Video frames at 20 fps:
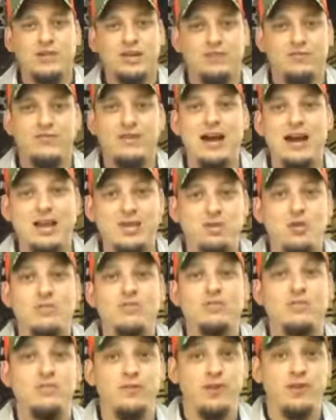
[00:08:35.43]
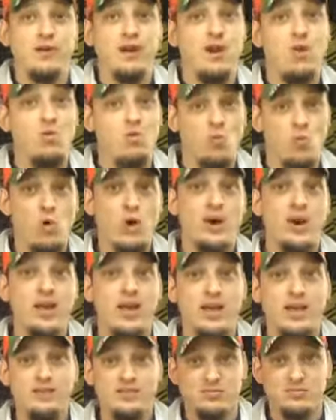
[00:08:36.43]
If not, you have to figure out what
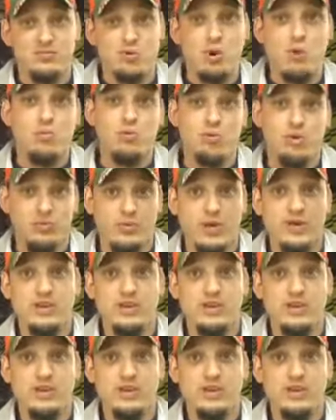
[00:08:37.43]
is appropriate